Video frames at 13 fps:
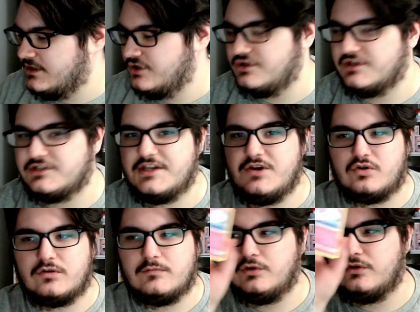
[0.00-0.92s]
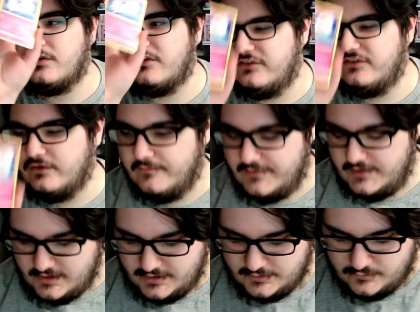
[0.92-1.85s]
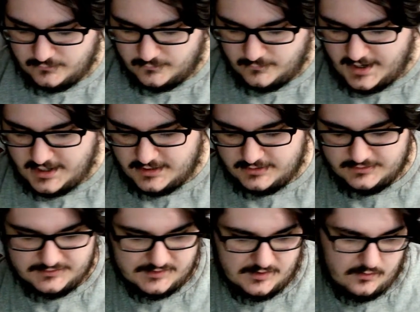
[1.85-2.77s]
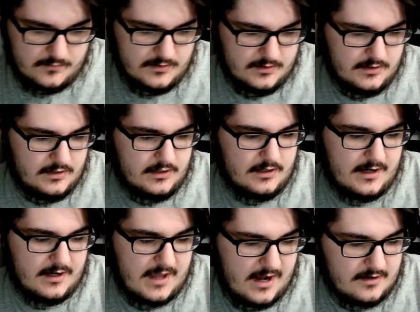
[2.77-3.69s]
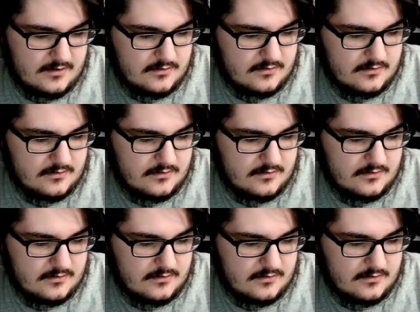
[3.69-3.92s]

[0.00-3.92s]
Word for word: just a normal Sylveon rare. So again,